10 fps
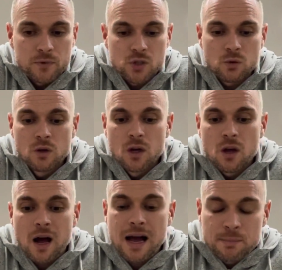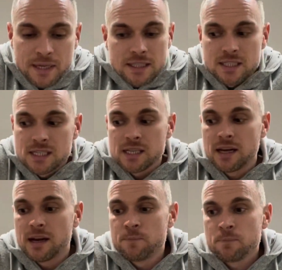So I'm here to
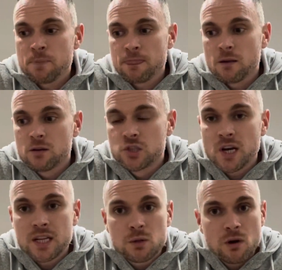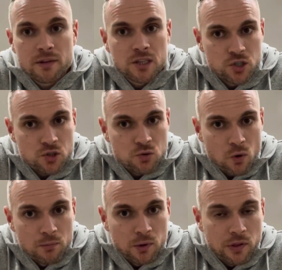say, January is just
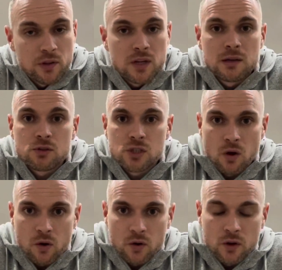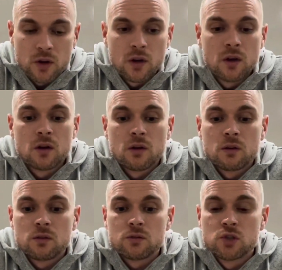1 month, the year is long.
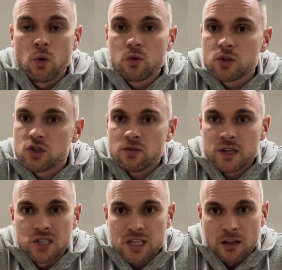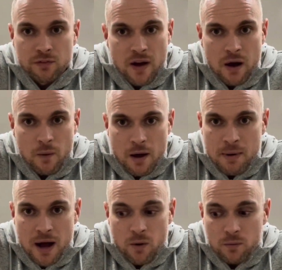Don't stress yourself out
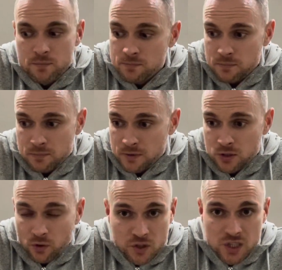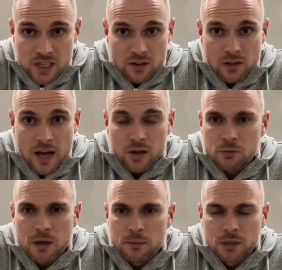about, you know, if you've seen online
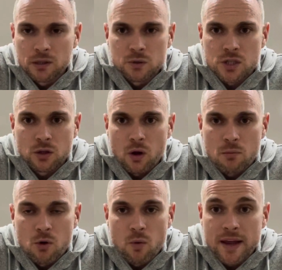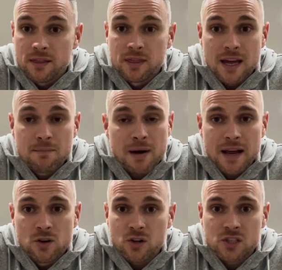other people losing a lot more weight, they
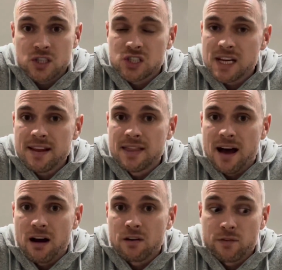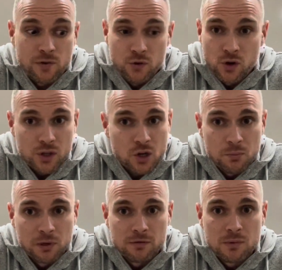might not sustain that for another
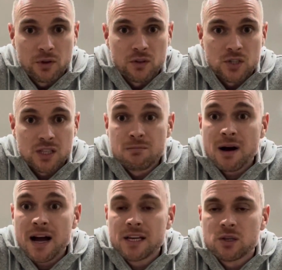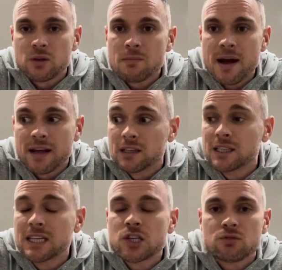couple of months. They might
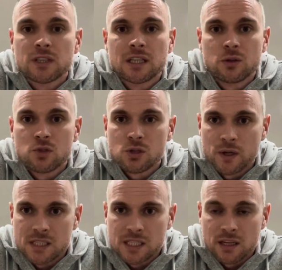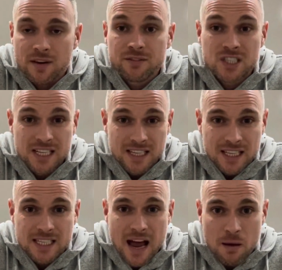literally lose the will to live. I've seen
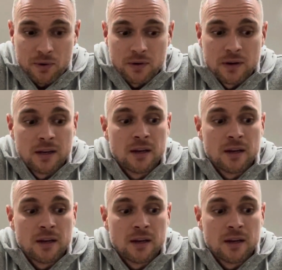this happen.